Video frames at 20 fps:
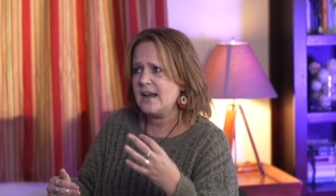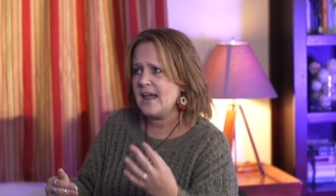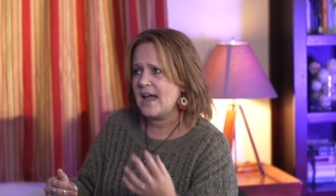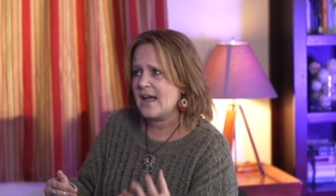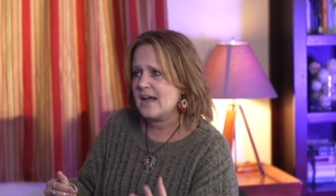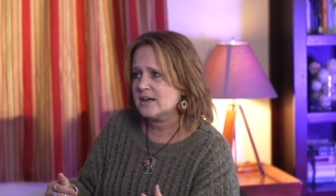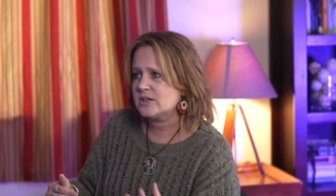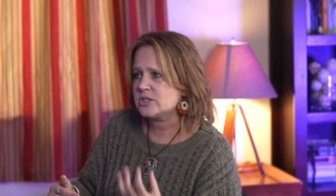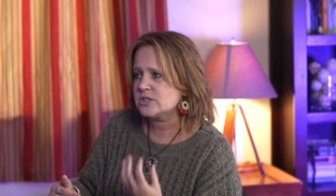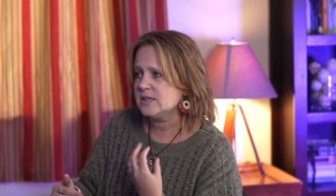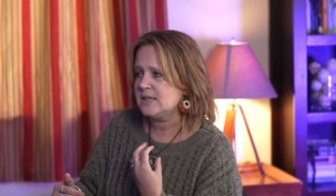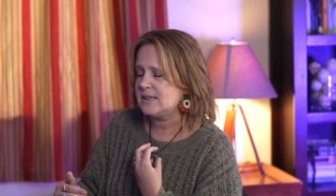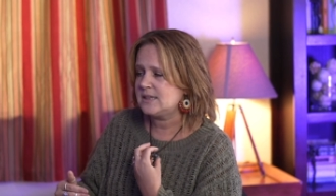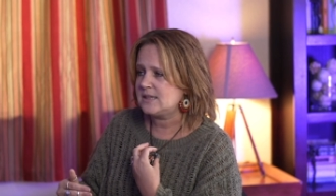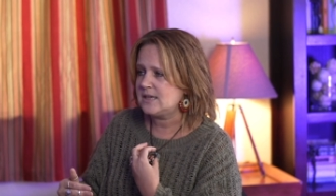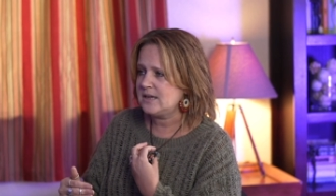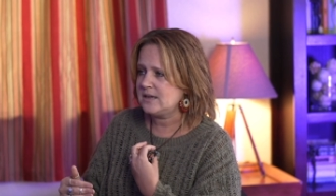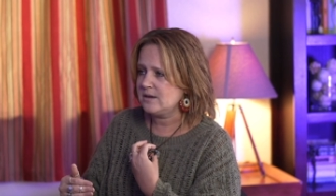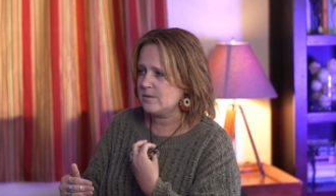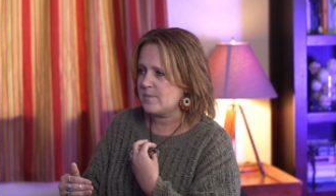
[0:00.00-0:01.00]
and actually
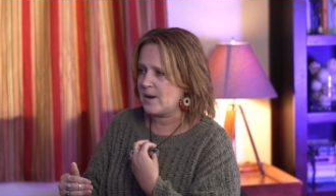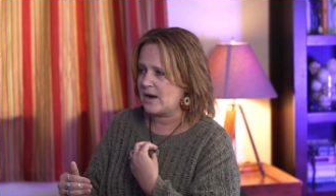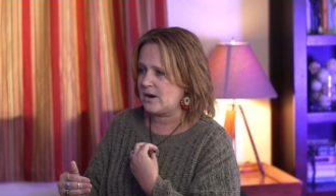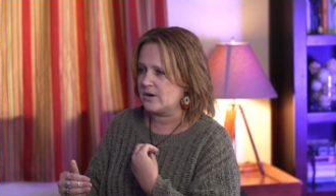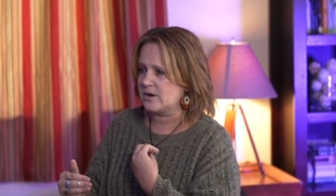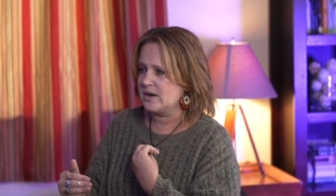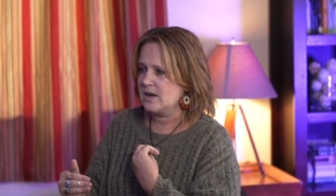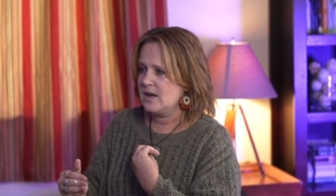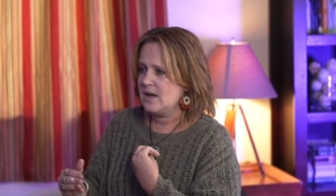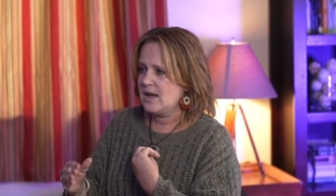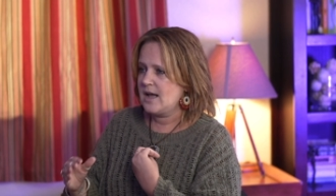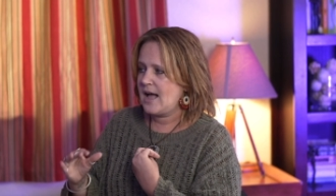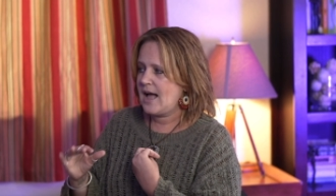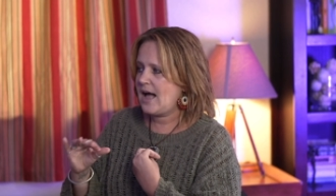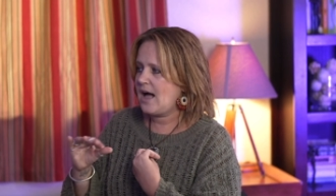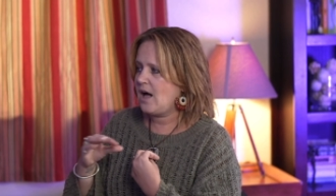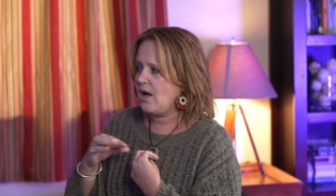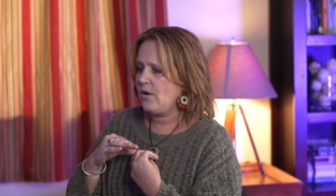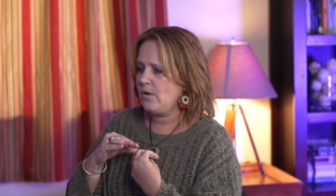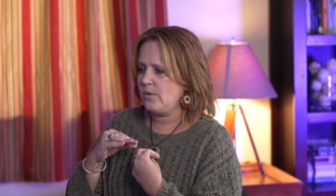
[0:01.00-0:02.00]
think about
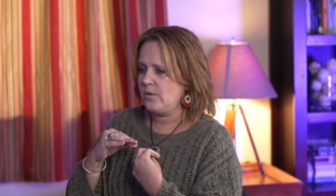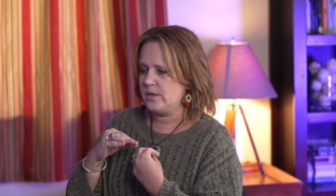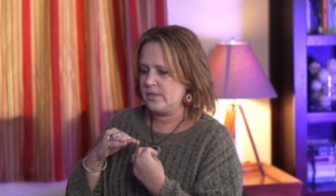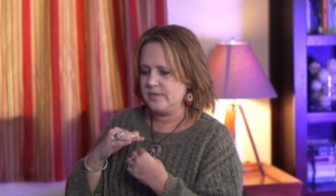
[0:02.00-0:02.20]
how